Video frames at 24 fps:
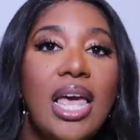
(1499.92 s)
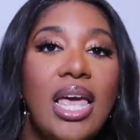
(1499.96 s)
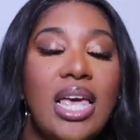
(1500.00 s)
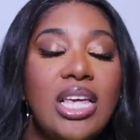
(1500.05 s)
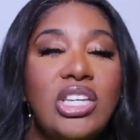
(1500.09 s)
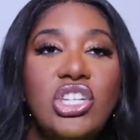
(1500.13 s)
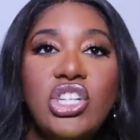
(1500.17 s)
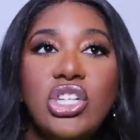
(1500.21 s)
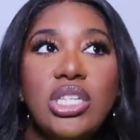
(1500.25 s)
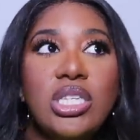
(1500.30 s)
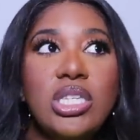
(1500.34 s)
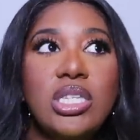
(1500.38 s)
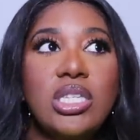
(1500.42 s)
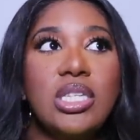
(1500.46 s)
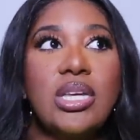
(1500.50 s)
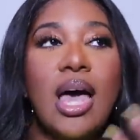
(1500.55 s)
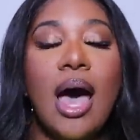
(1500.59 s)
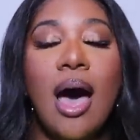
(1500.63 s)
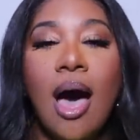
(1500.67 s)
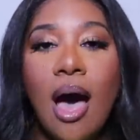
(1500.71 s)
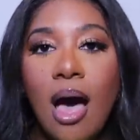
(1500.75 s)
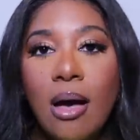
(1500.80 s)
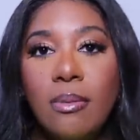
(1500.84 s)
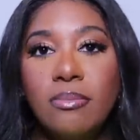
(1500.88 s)
it just
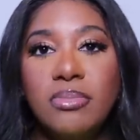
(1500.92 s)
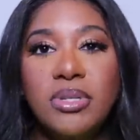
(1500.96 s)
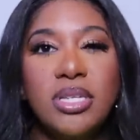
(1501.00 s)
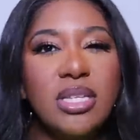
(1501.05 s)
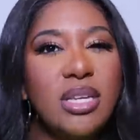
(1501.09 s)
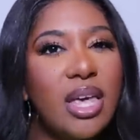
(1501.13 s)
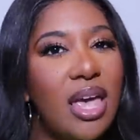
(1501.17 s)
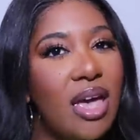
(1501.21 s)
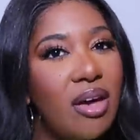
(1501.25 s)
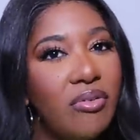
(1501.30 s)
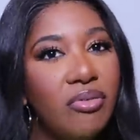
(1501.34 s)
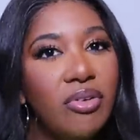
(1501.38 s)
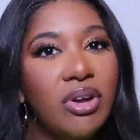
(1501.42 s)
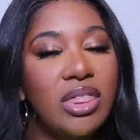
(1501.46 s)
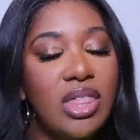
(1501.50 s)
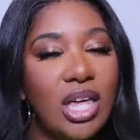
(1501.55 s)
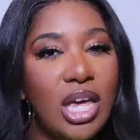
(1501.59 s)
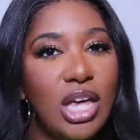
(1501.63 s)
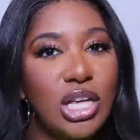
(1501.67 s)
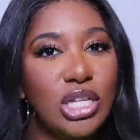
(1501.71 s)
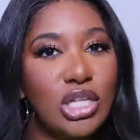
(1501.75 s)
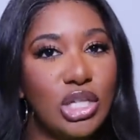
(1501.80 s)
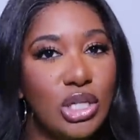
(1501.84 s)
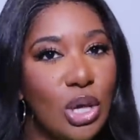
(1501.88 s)
tops
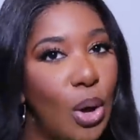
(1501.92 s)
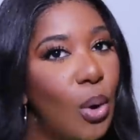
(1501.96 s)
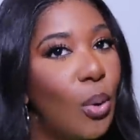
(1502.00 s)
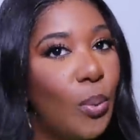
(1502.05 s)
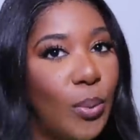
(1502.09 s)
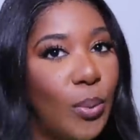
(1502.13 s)
everything so